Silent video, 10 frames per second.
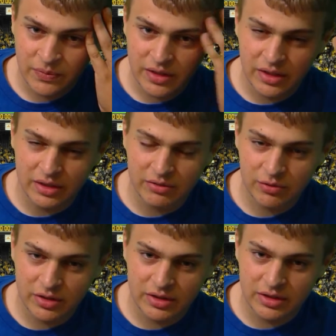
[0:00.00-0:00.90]

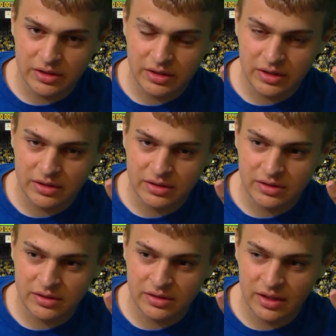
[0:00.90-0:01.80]

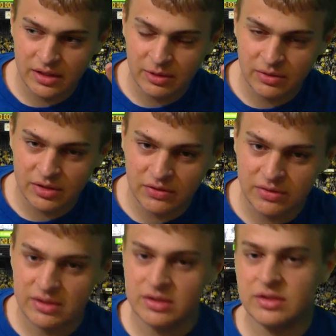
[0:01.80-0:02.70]
it's not that much
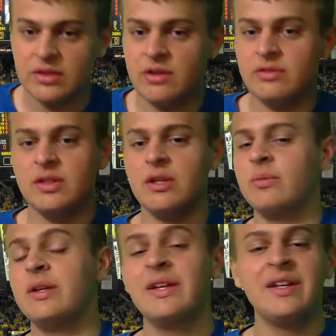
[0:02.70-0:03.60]
different. It's just a hotel, but